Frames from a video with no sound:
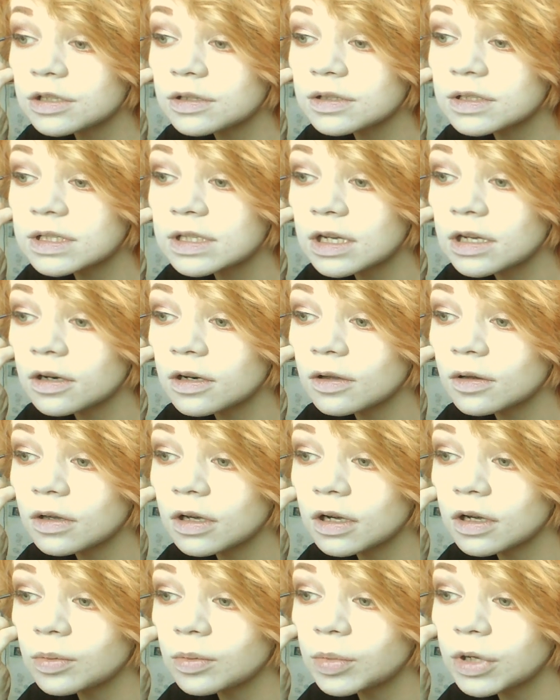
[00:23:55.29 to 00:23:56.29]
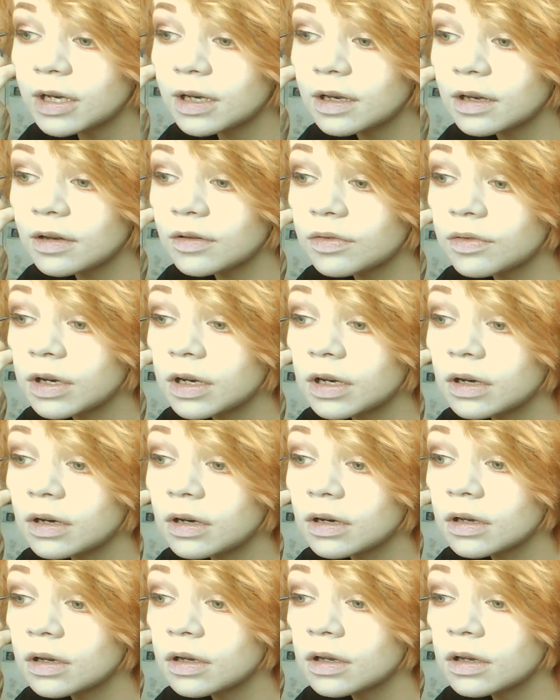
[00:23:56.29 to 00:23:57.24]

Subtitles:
you'll see it'll look a bit different.